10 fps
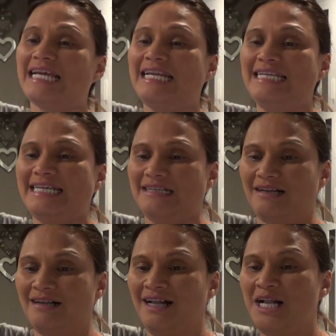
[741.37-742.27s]
say
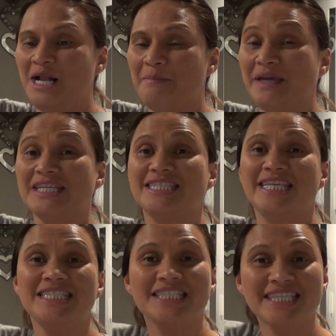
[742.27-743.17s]
little because
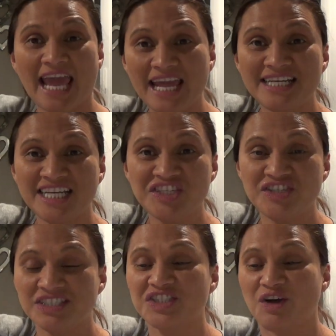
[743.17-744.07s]
this is 8
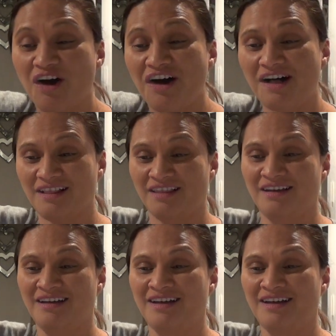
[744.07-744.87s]
inches tall.